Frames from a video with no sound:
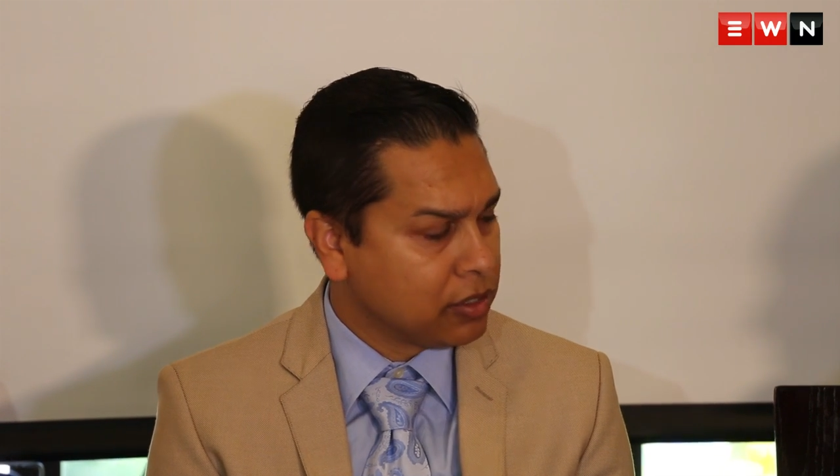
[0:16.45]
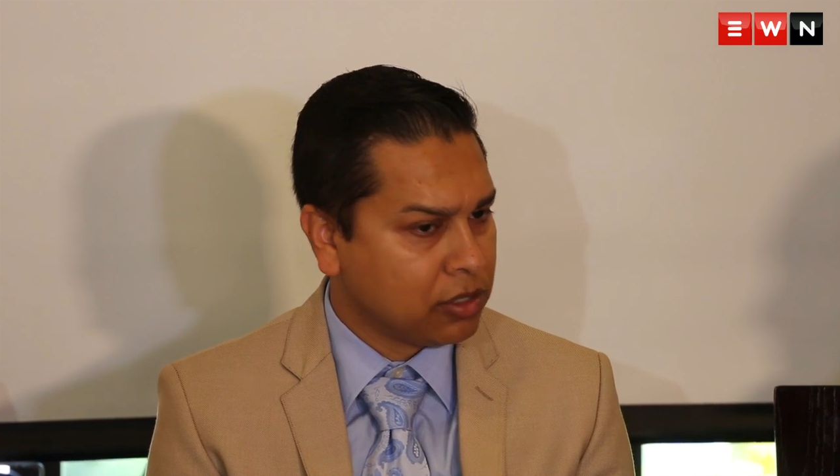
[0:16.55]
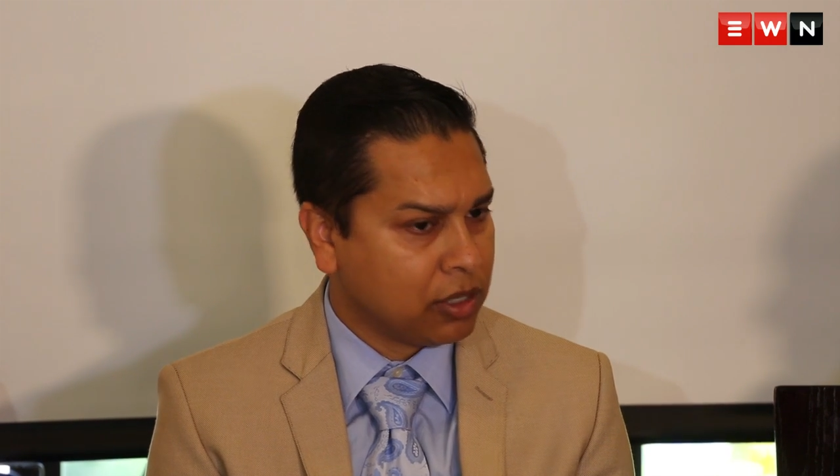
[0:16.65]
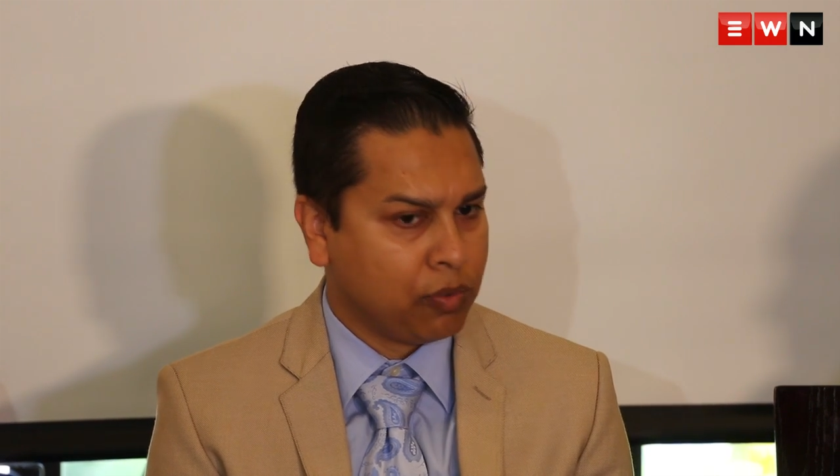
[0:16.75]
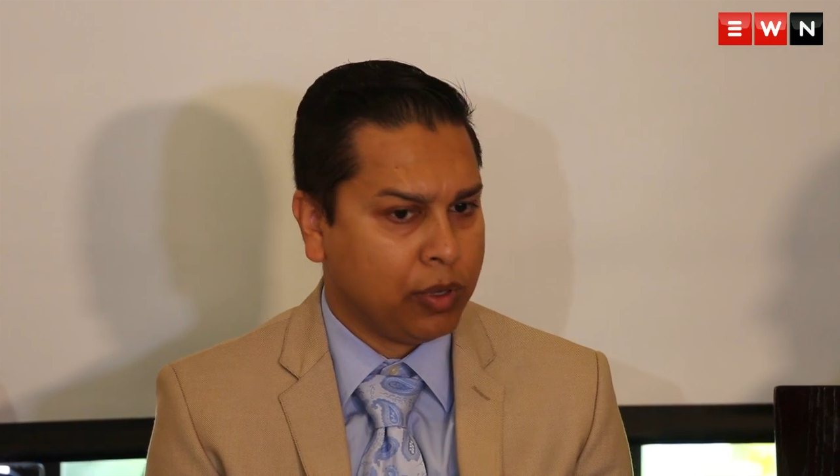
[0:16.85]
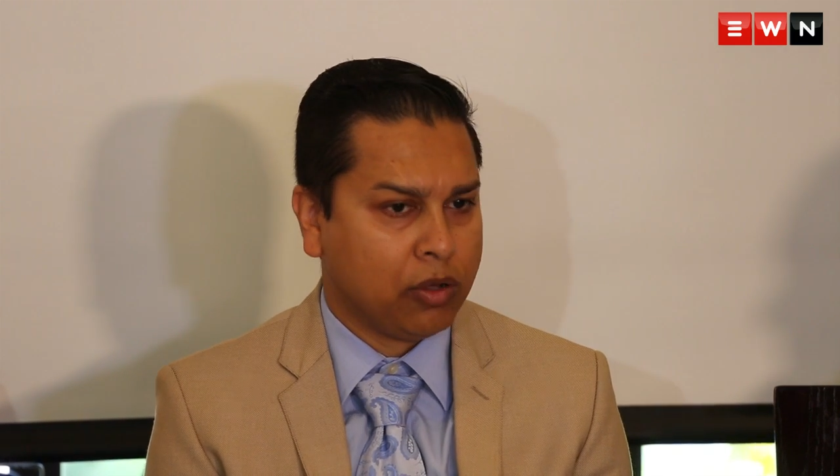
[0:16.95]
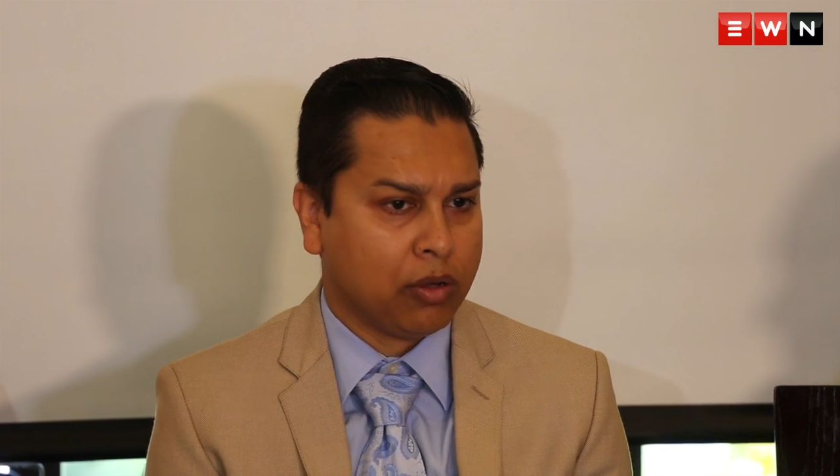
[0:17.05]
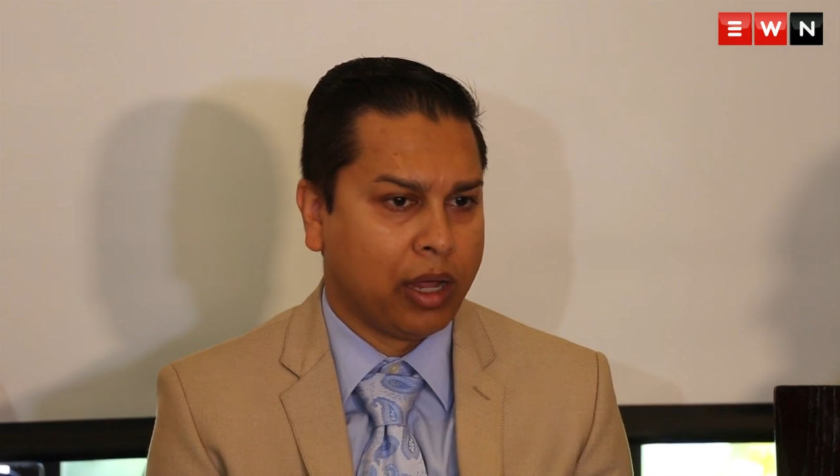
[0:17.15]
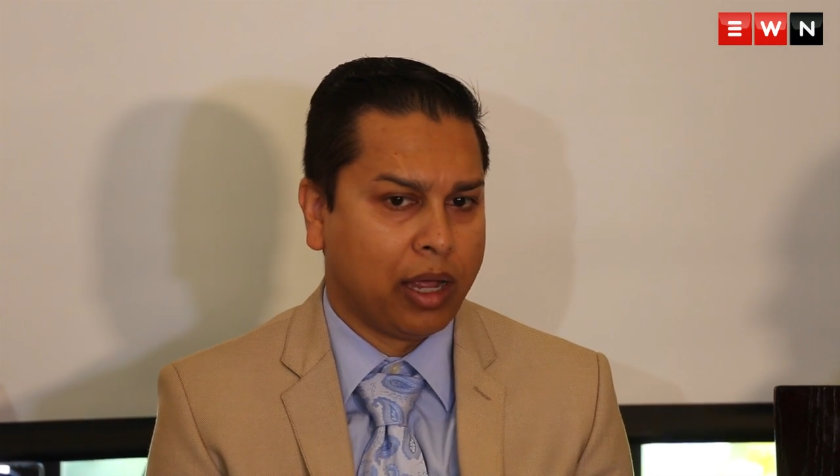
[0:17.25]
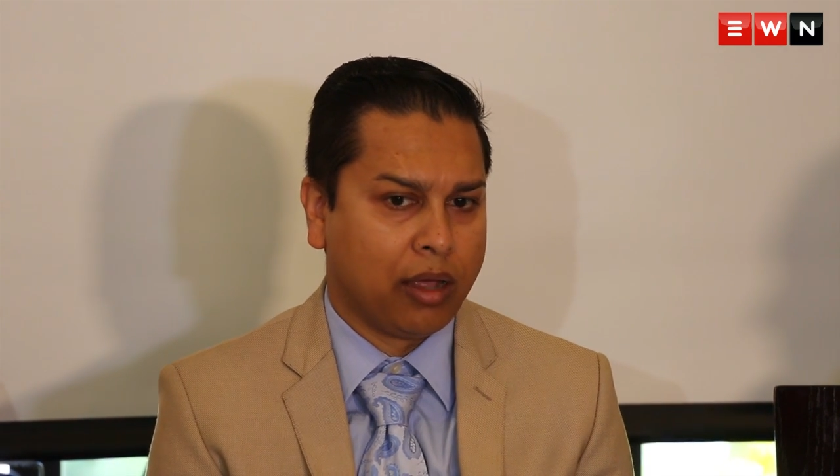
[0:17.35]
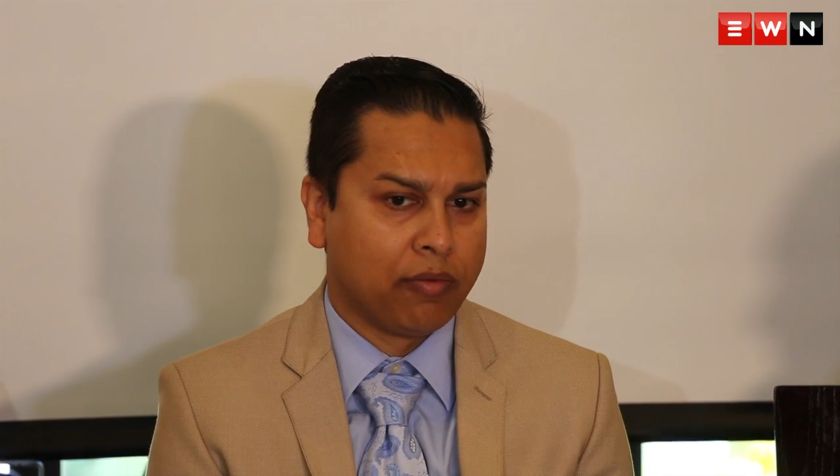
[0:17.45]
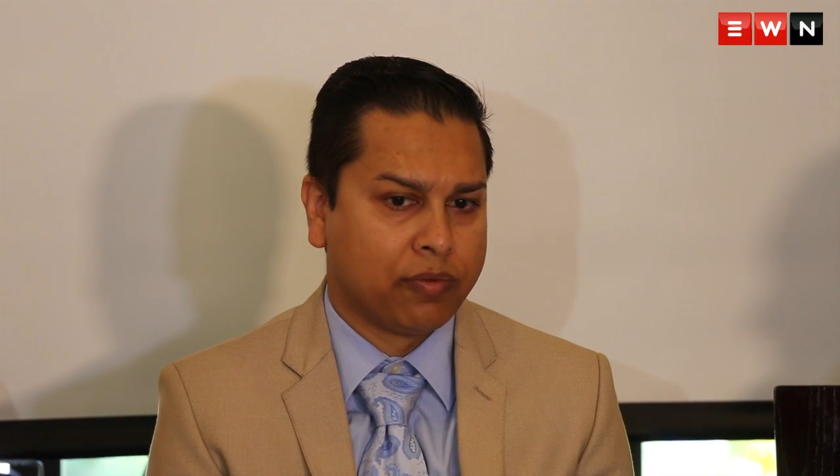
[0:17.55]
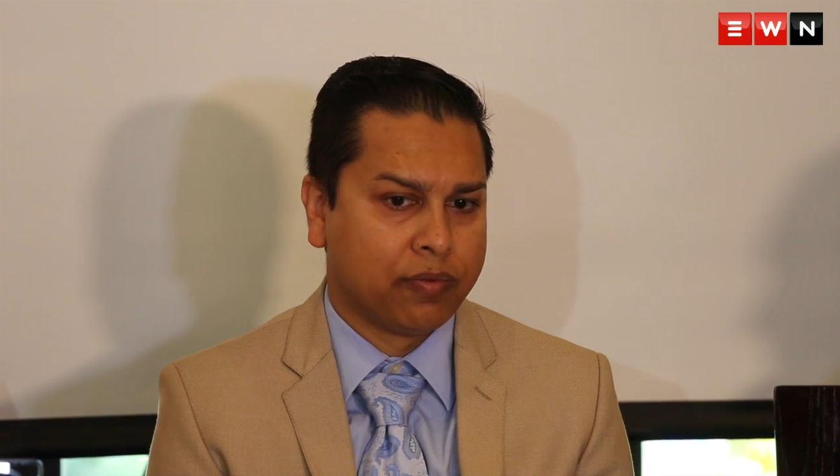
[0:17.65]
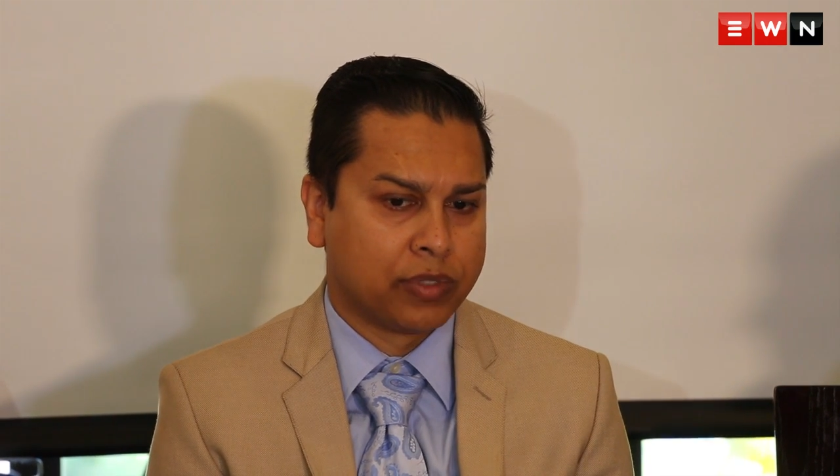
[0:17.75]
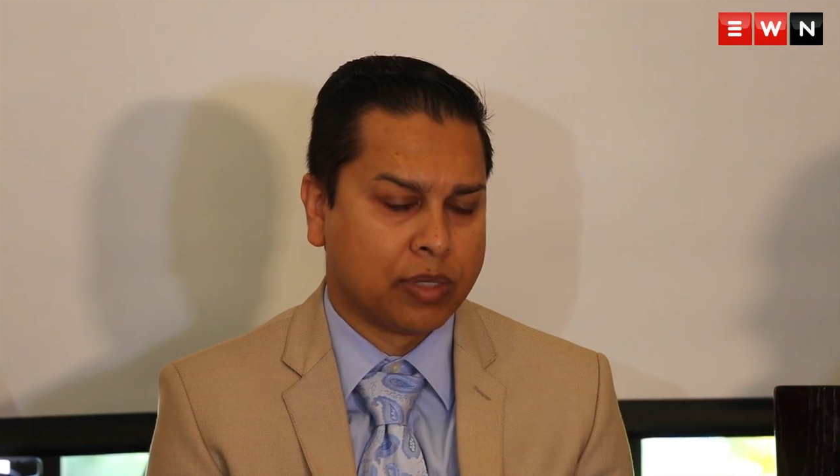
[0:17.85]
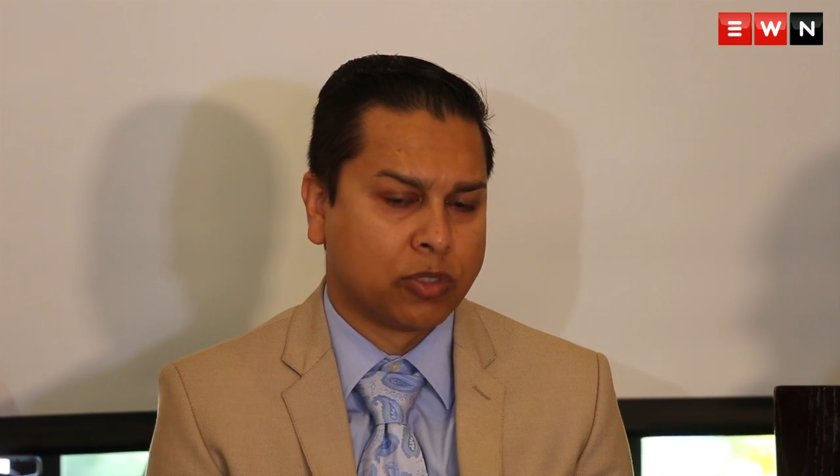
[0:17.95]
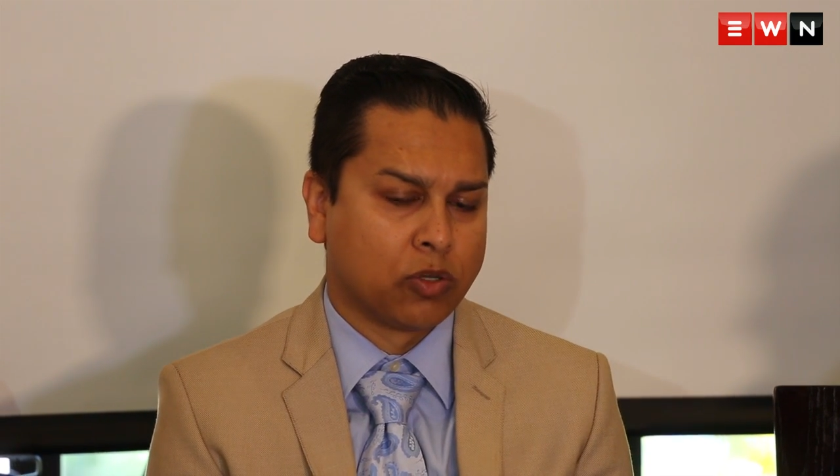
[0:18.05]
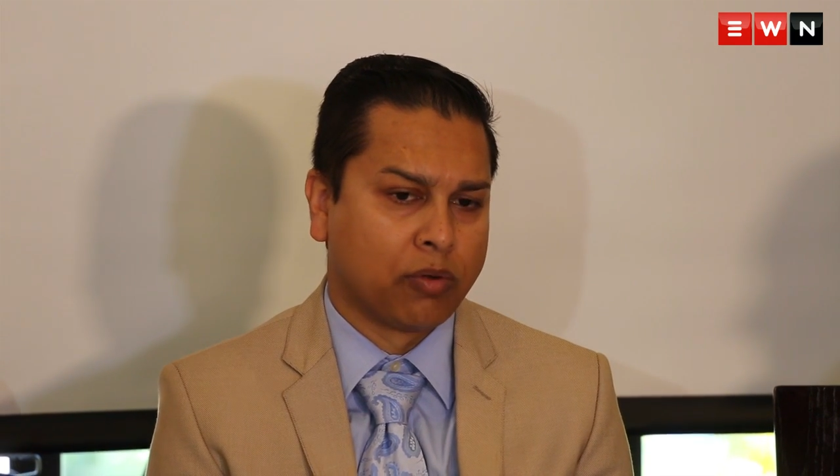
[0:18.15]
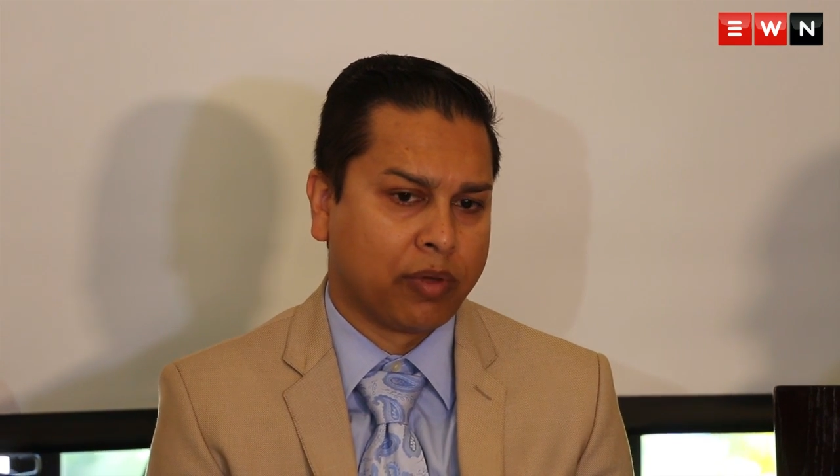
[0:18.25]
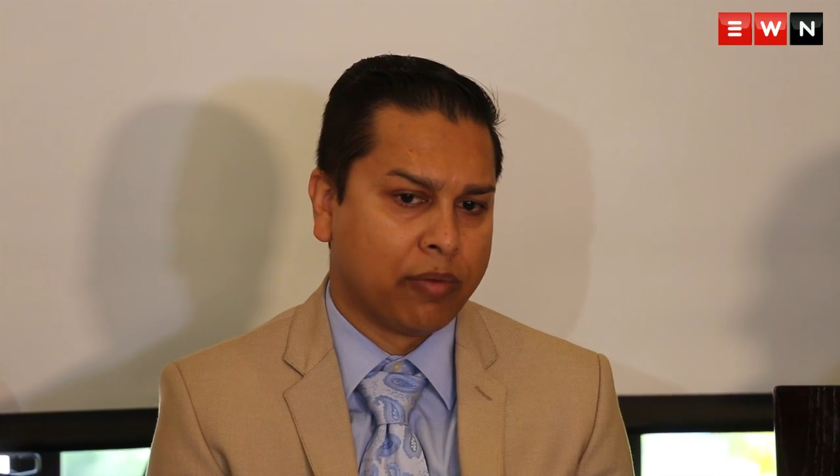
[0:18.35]
so that we could have some
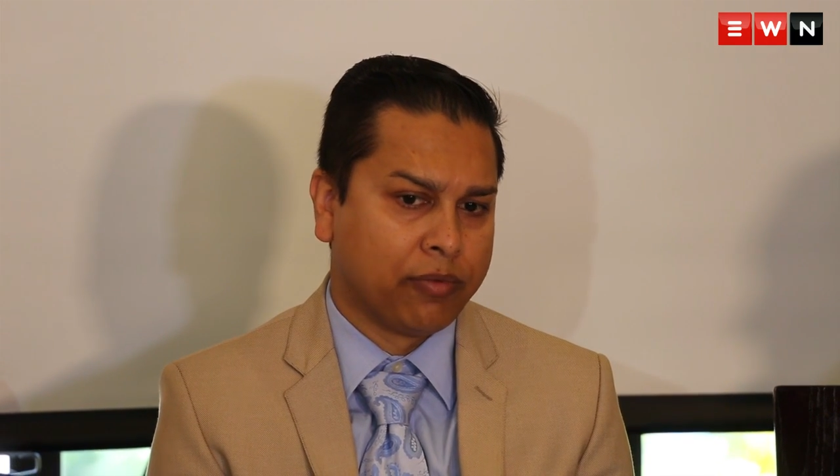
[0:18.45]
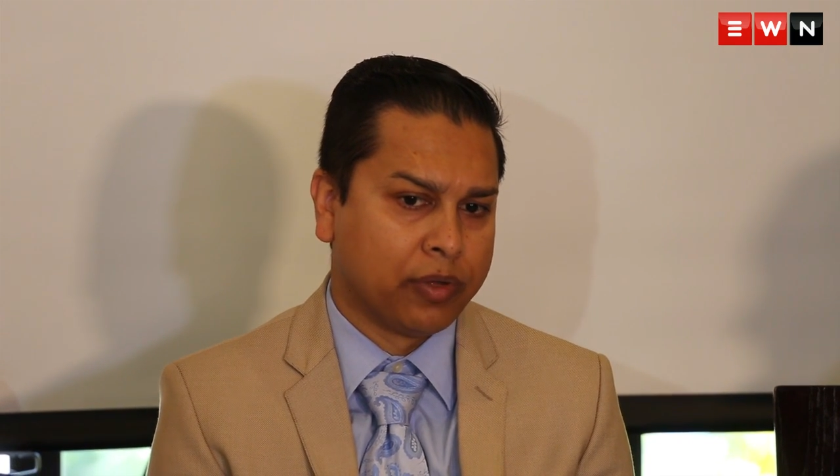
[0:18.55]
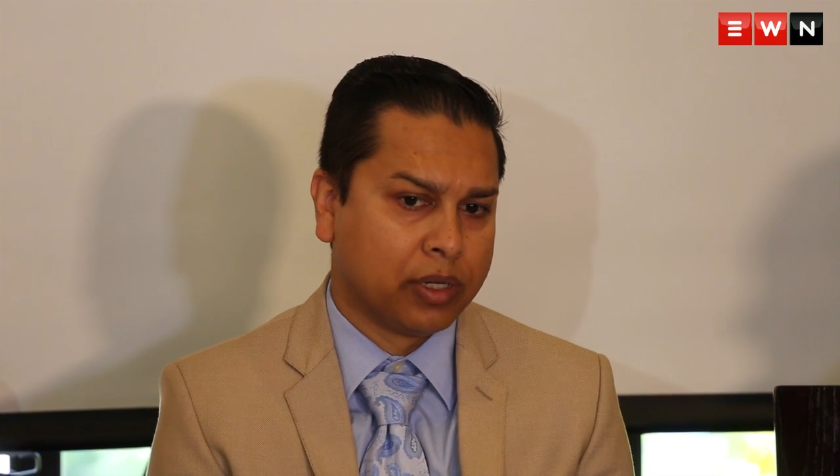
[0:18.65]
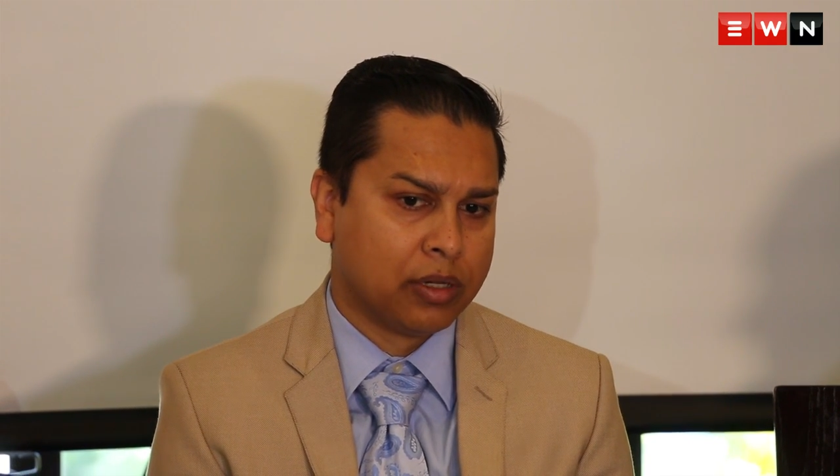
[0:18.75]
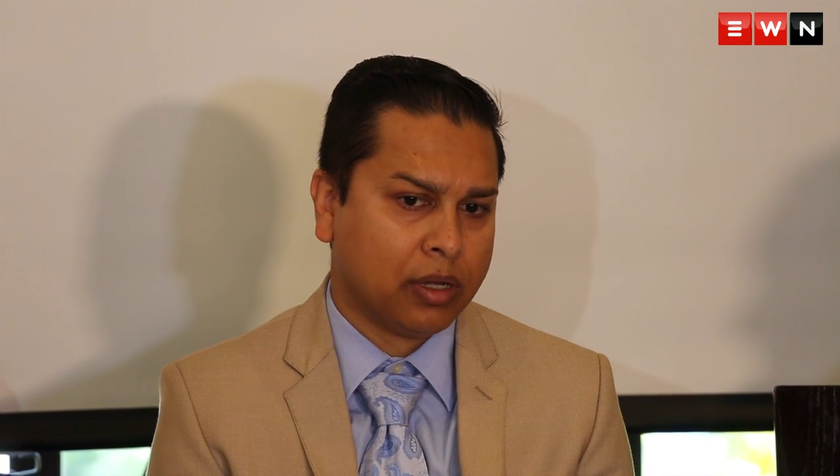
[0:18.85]
sort of comfort